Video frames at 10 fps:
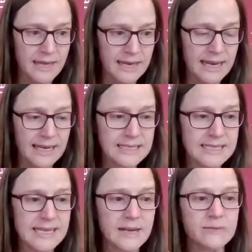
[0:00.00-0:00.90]
then
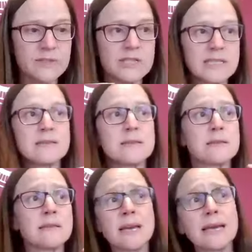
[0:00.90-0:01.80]
instead of just
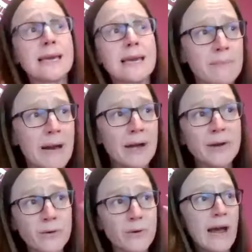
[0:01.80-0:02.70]
thinking about
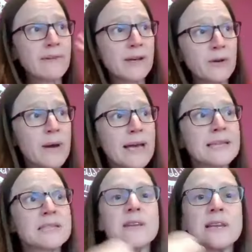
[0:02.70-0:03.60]
it or having an awareness